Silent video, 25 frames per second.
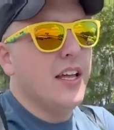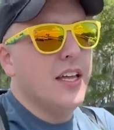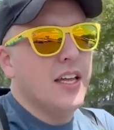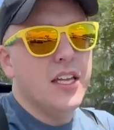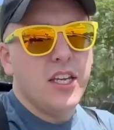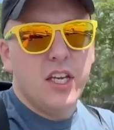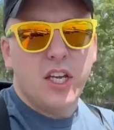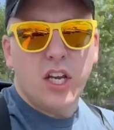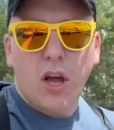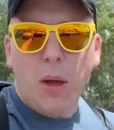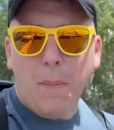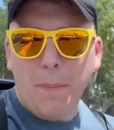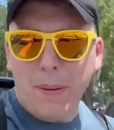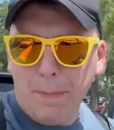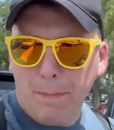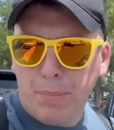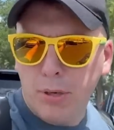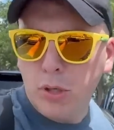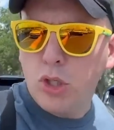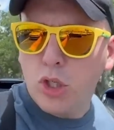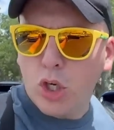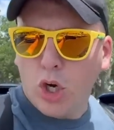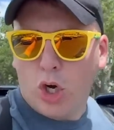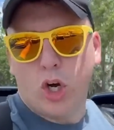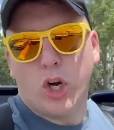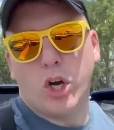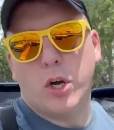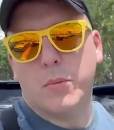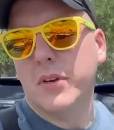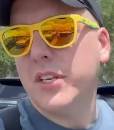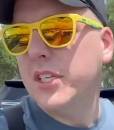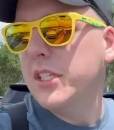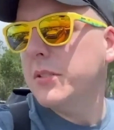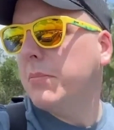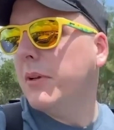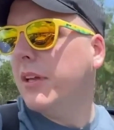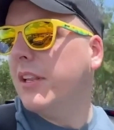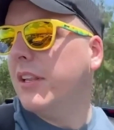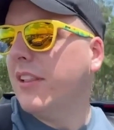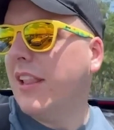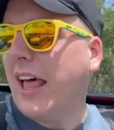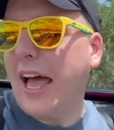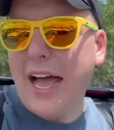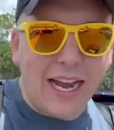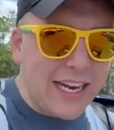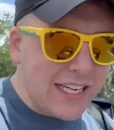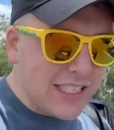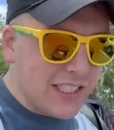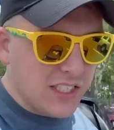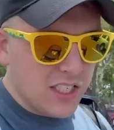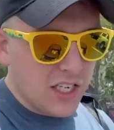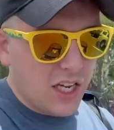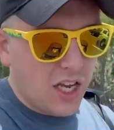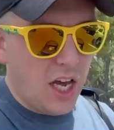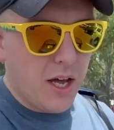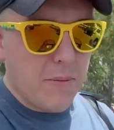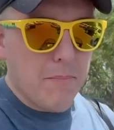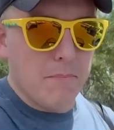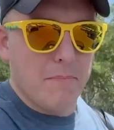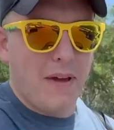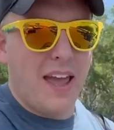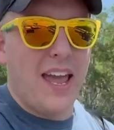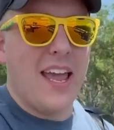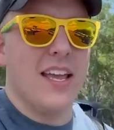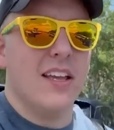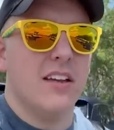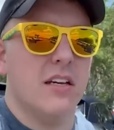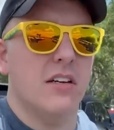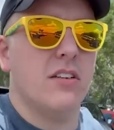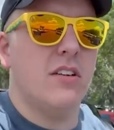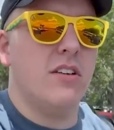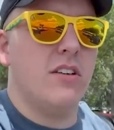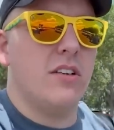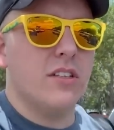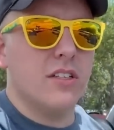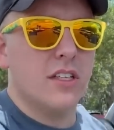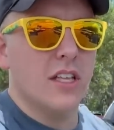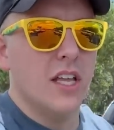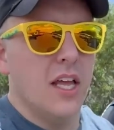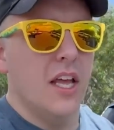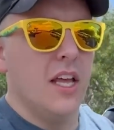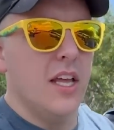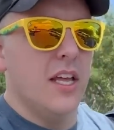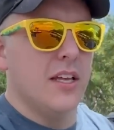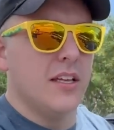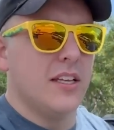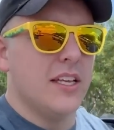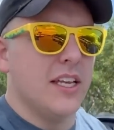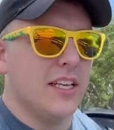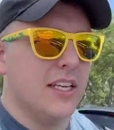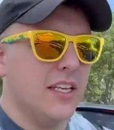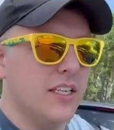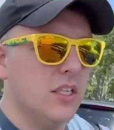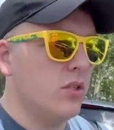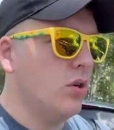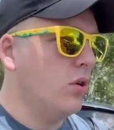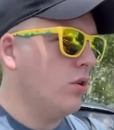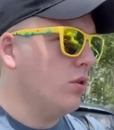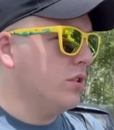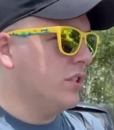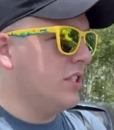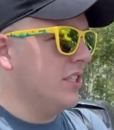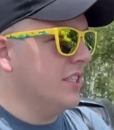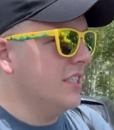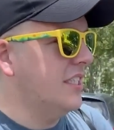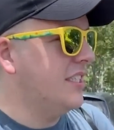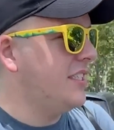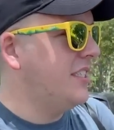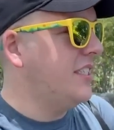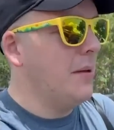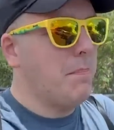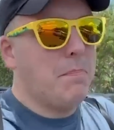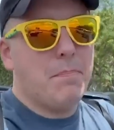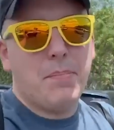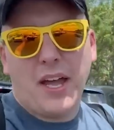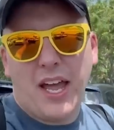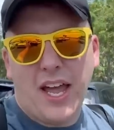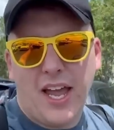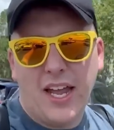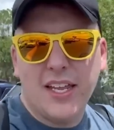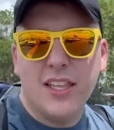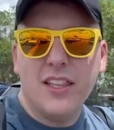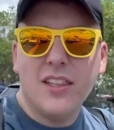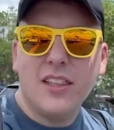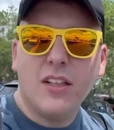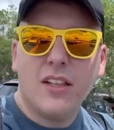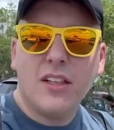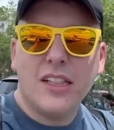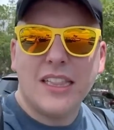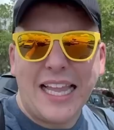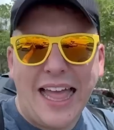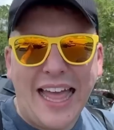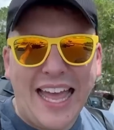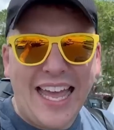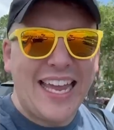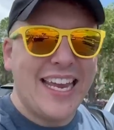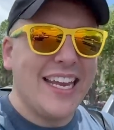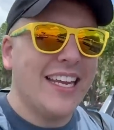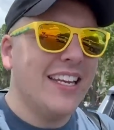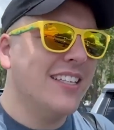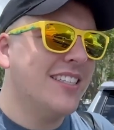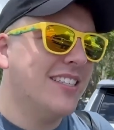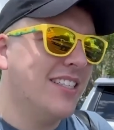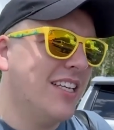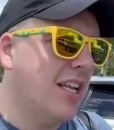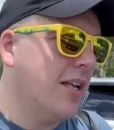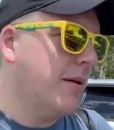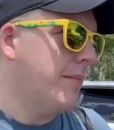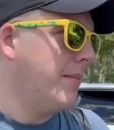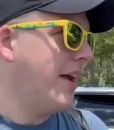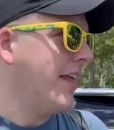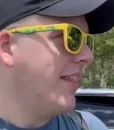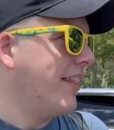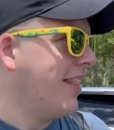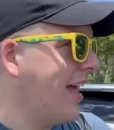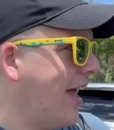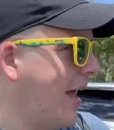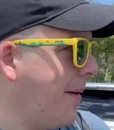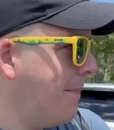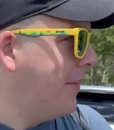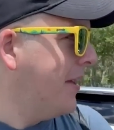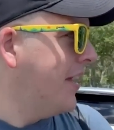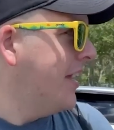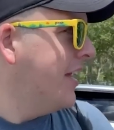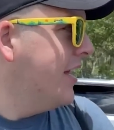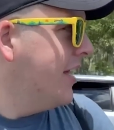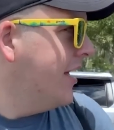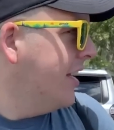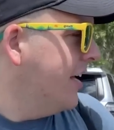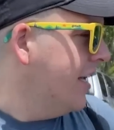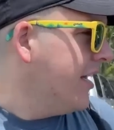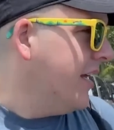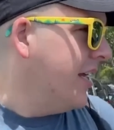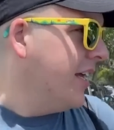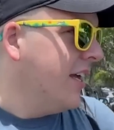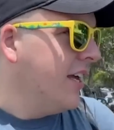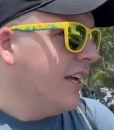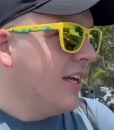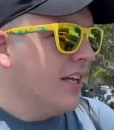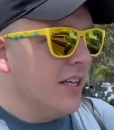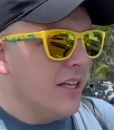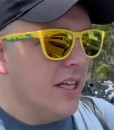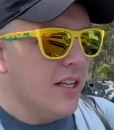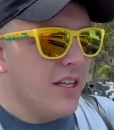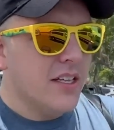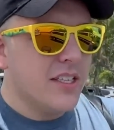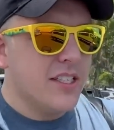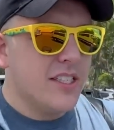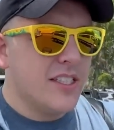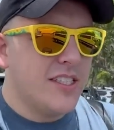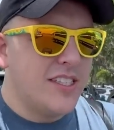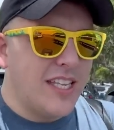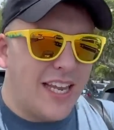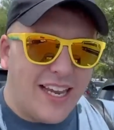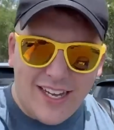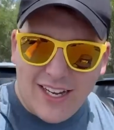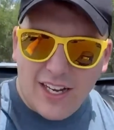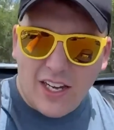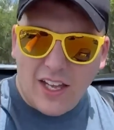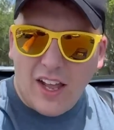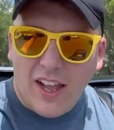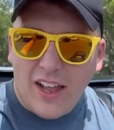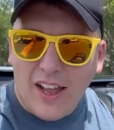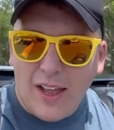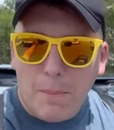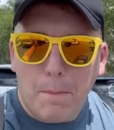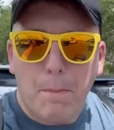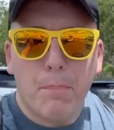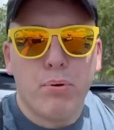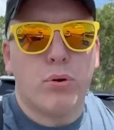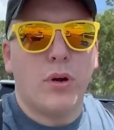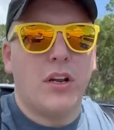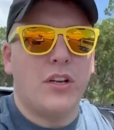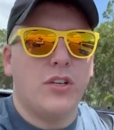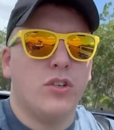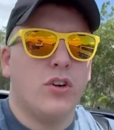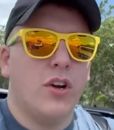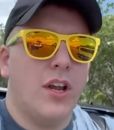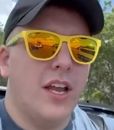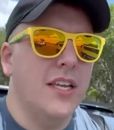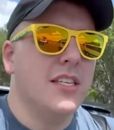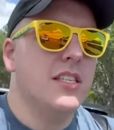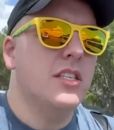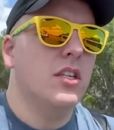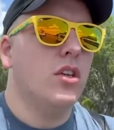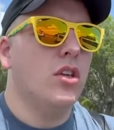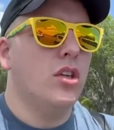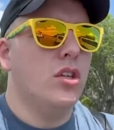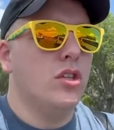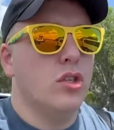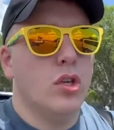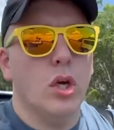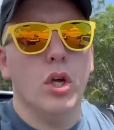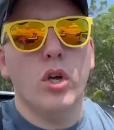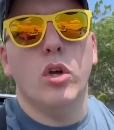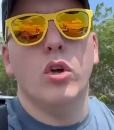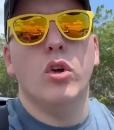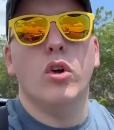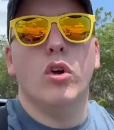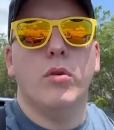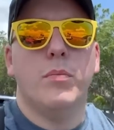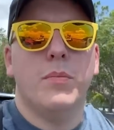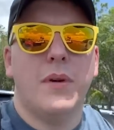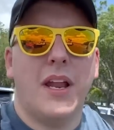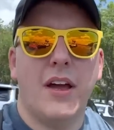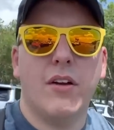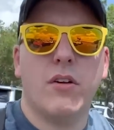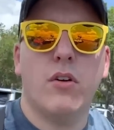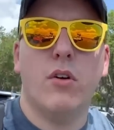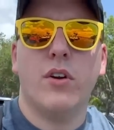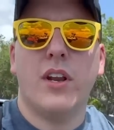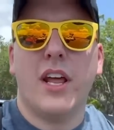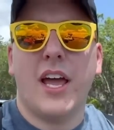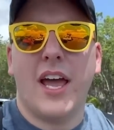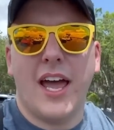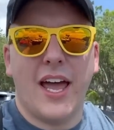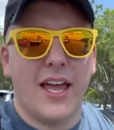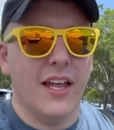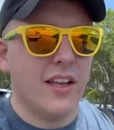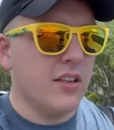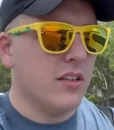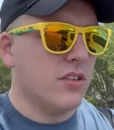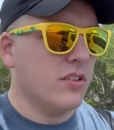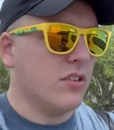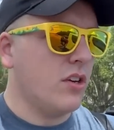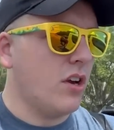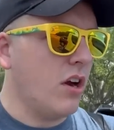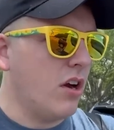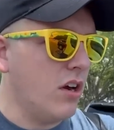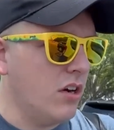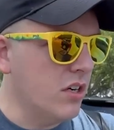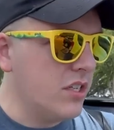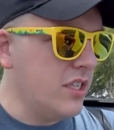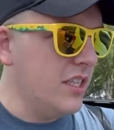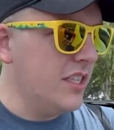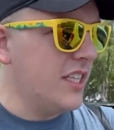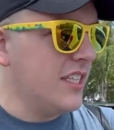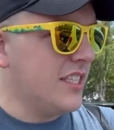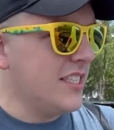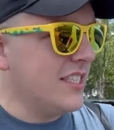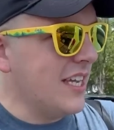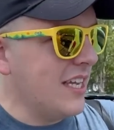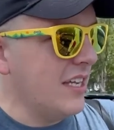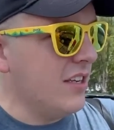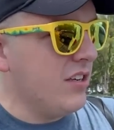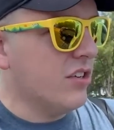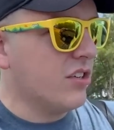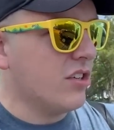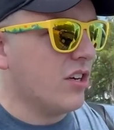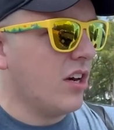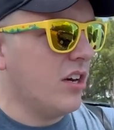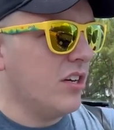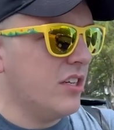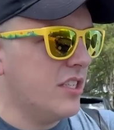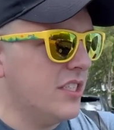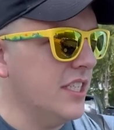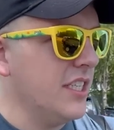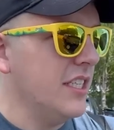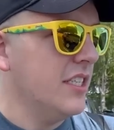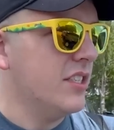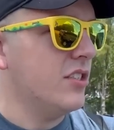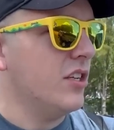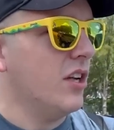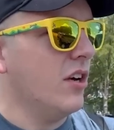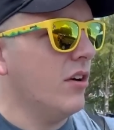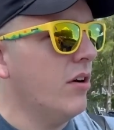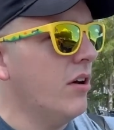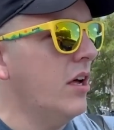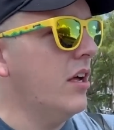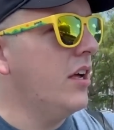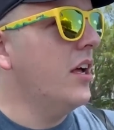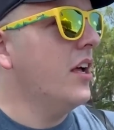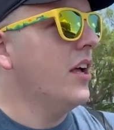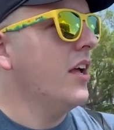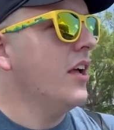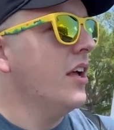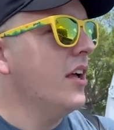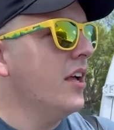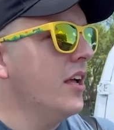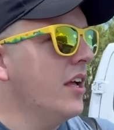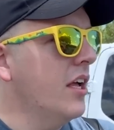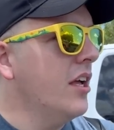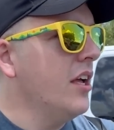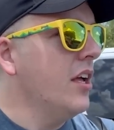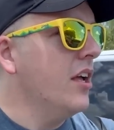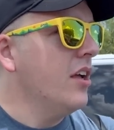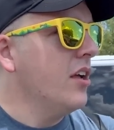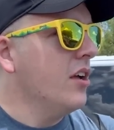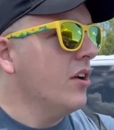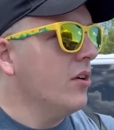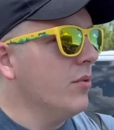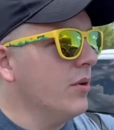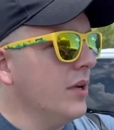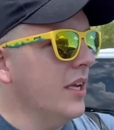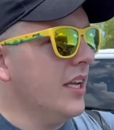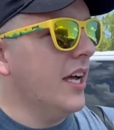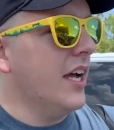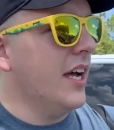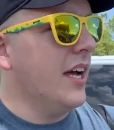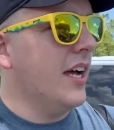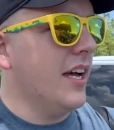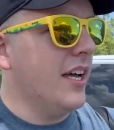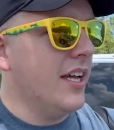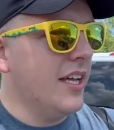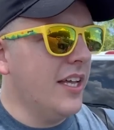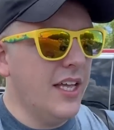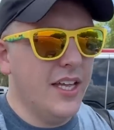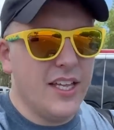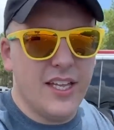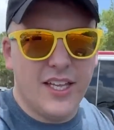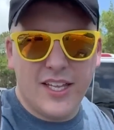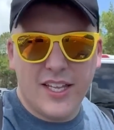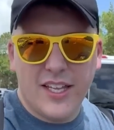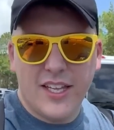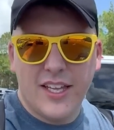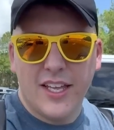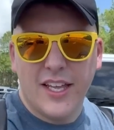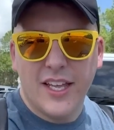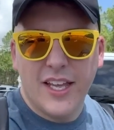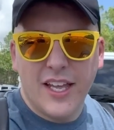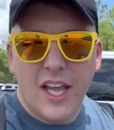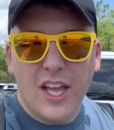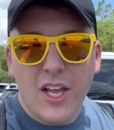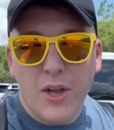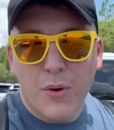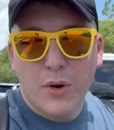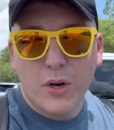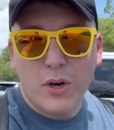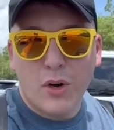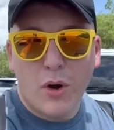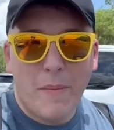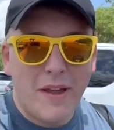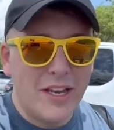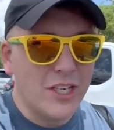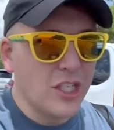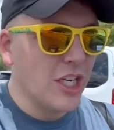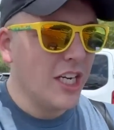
you know, a bit perturbed. He's been locked up, mangled, getting told to sit behind the line, sit on my lap, stay in a pressurized tube, not going to a hot car seat that's not your car seat. So we're going to Magic